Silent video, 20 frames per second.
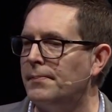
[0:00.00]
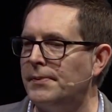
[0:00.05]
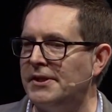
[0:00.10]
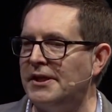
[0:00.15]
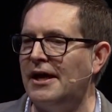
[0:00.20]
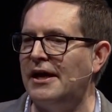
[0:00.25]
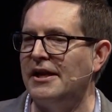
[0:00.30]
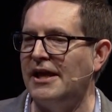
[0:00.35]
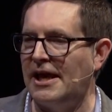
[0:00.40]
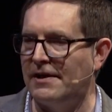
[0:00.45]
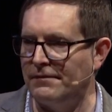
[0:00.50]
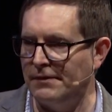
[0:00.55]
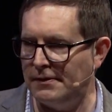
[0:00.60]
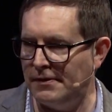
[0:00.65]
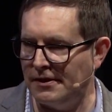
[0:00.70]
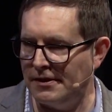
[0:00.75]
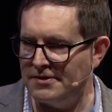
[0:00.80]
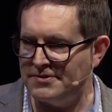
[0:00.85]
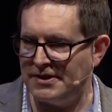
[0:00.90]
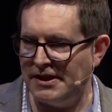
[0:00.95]
but not
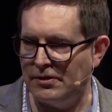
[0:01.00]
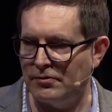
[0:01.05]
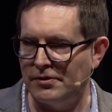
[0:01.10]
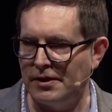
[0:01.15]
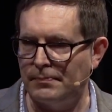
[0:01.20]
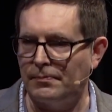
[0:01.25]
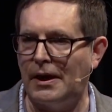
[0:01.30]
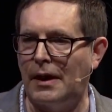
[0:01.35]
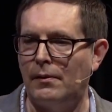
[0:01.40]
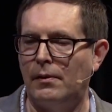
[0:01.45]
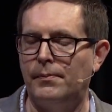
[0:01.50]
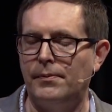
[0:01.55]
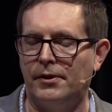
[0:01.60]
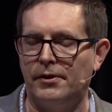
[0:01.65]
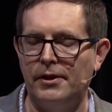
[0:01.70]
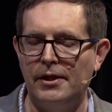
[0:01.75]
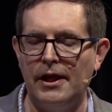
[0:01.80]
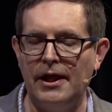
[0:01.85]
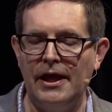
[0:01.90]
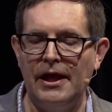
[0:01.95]
everything is equally
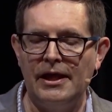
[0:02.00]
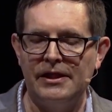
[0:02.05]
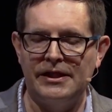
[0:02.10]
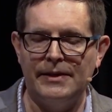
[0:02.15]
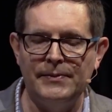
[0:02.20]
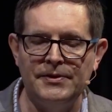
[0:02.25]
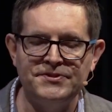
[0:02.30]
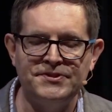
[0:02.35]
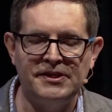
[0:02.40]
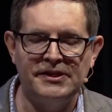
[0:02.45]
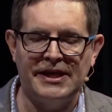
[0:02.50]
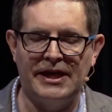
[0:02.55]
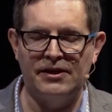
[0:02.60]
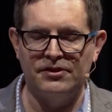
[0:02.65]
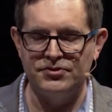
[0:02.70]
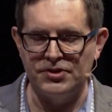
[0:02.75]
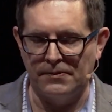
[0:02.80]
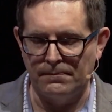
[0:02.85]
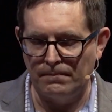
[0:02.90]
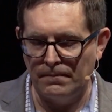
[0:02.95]
probable. Let me use an
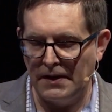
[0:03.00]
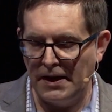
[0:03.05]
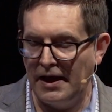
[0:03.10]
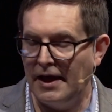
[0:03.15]
analogy.